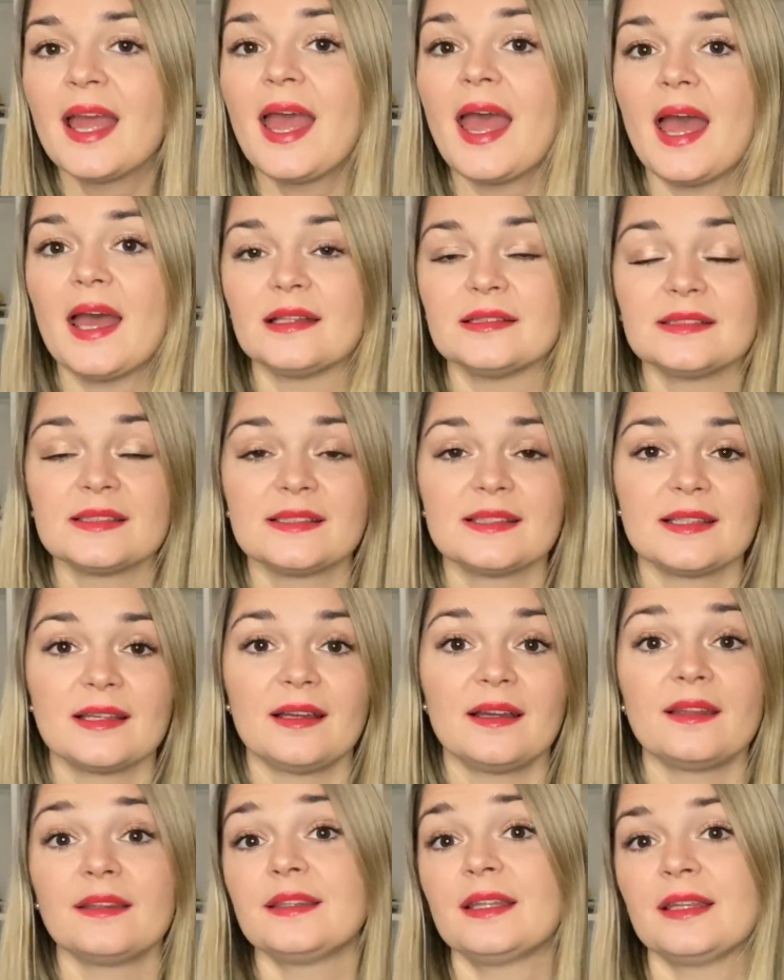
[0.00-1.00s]
and
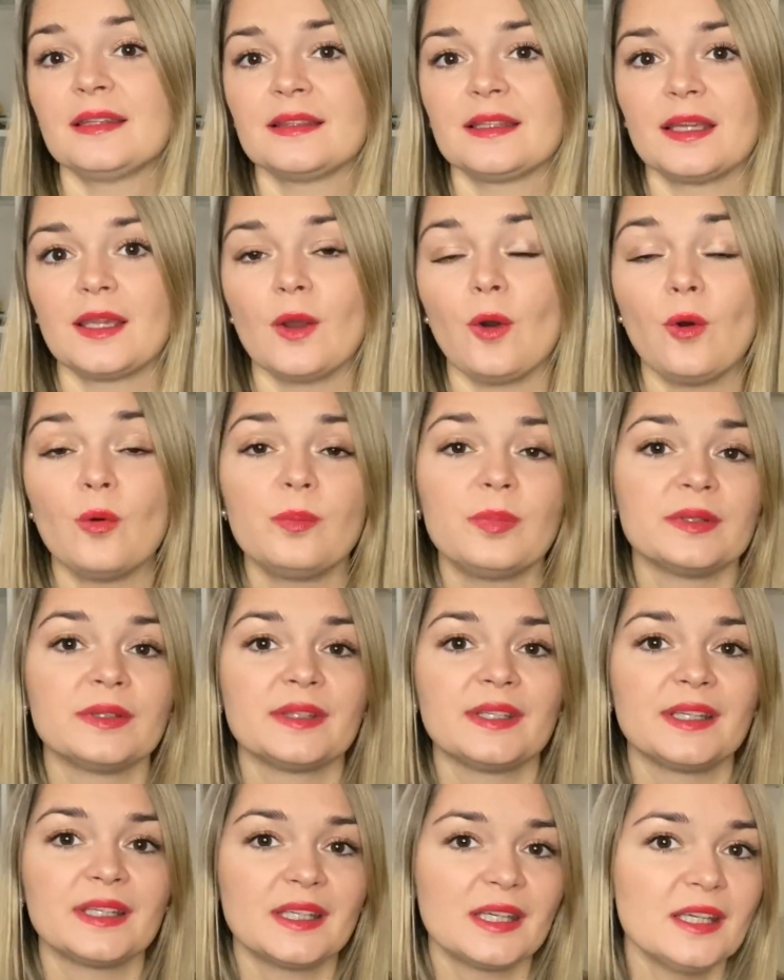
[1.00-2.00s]
then they open
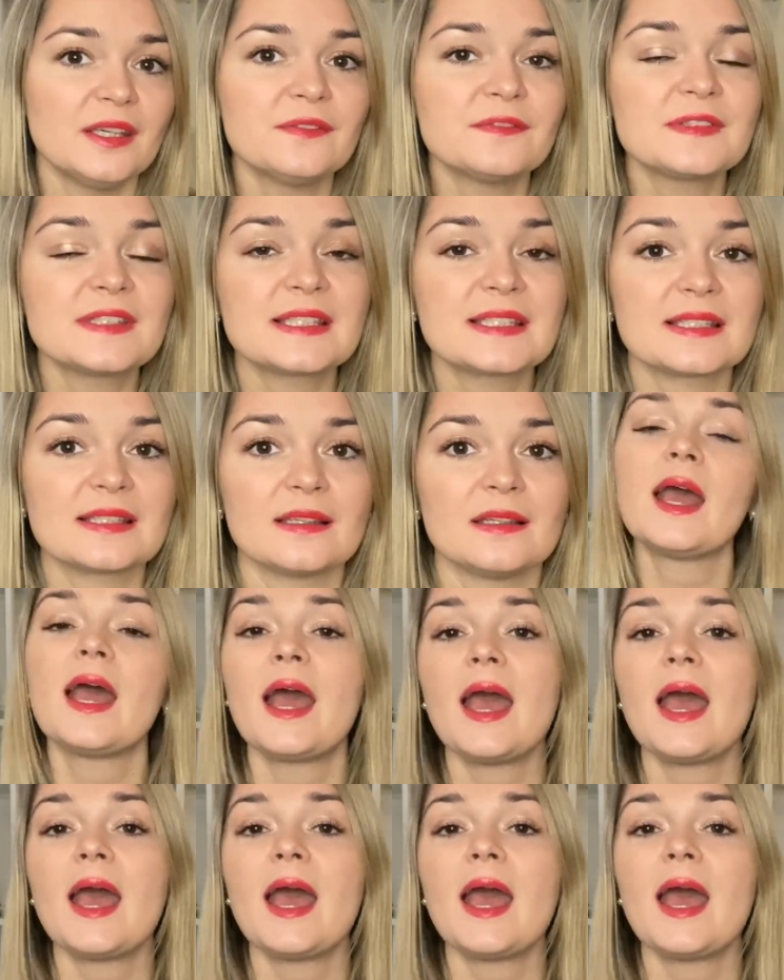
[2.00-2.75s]
the gifts.